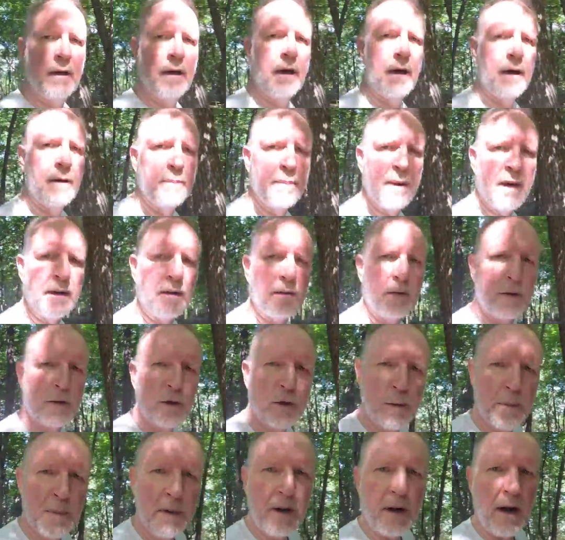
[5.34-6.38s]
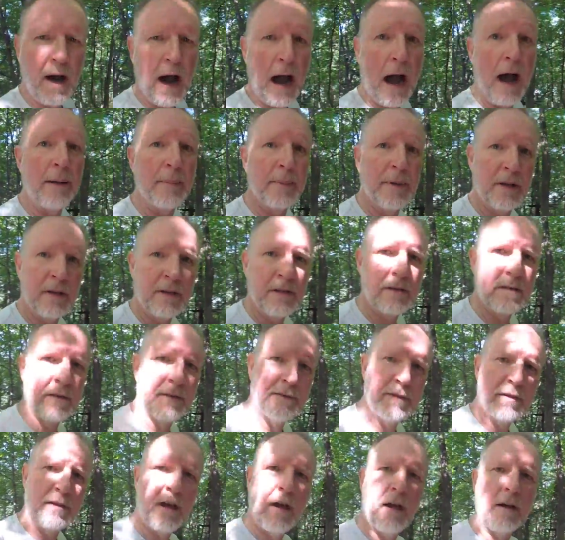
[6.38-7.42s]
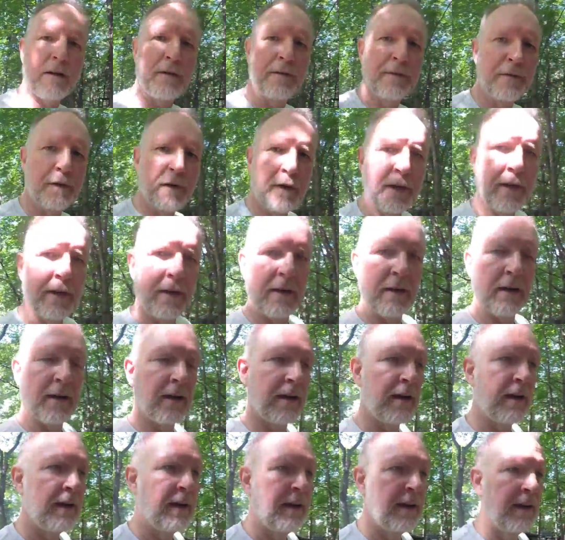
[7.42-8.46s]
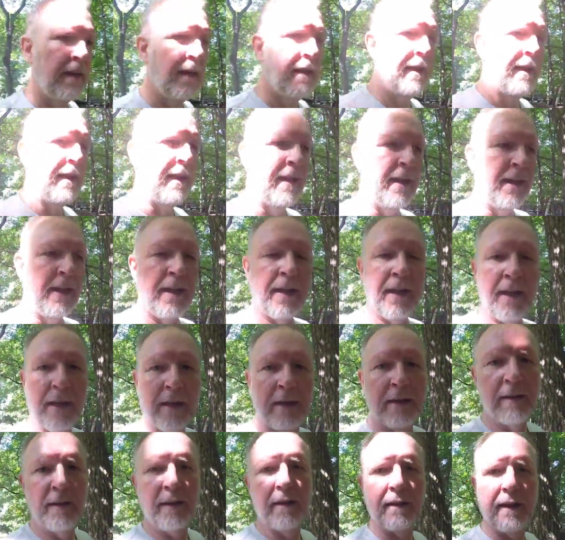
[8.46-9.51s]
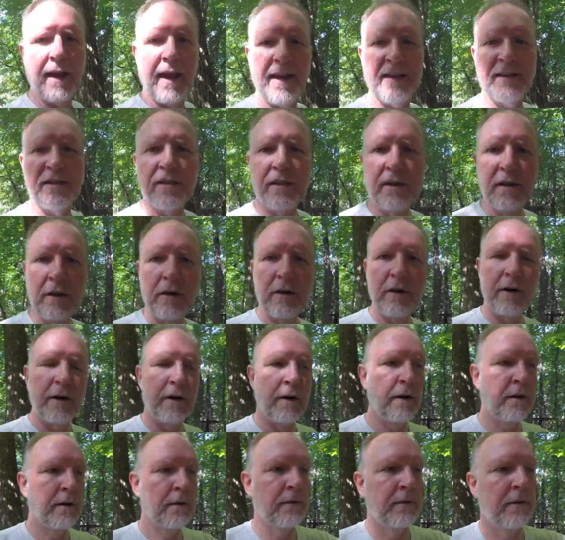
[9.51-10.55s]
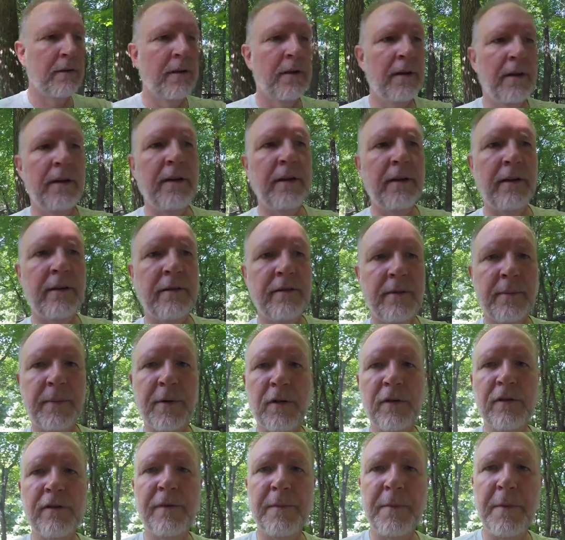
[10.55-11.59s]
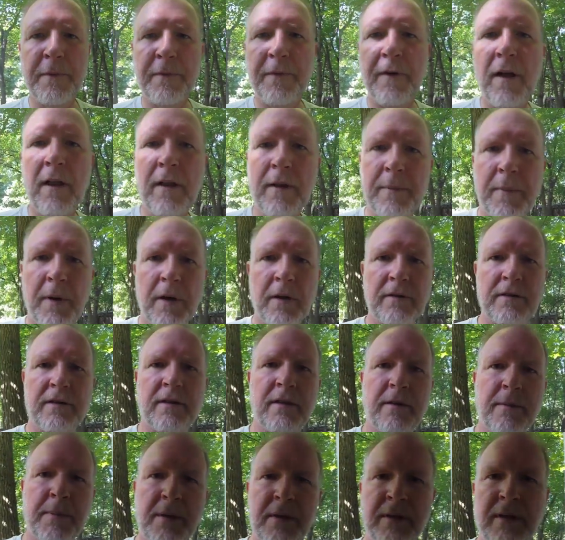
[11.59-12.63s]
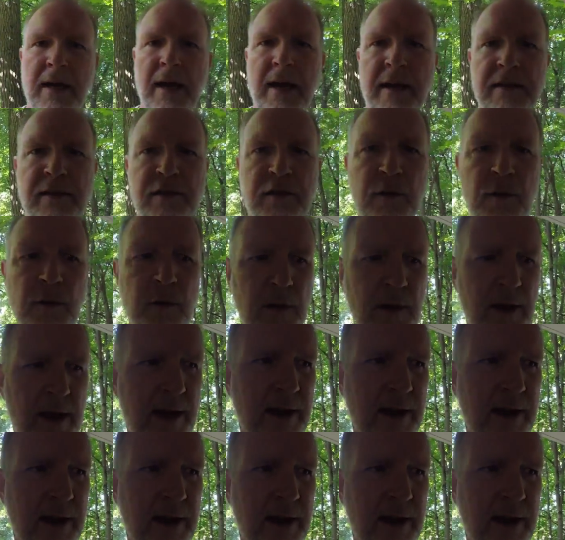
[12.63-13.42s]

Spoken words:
Michael Huber, hobbyist photographer here. And last year, some girls from the volleyball team at the high school